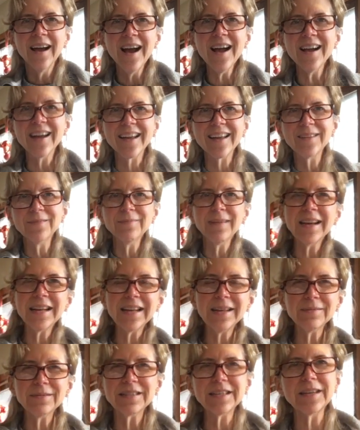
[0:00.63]
Hi, my
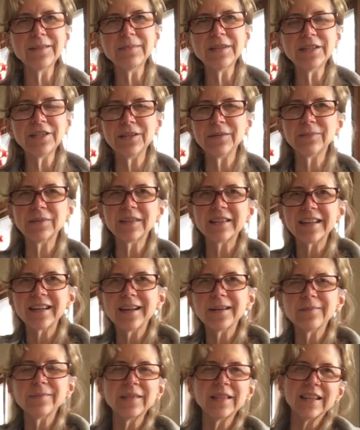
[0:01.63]
name is Amy Schiebel, and
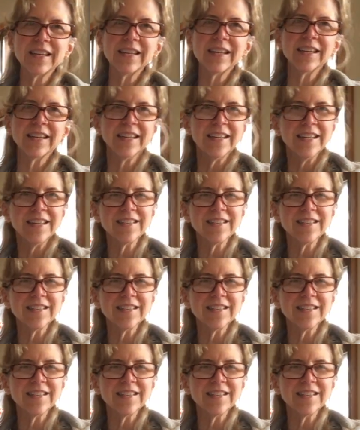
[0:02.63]
I'm the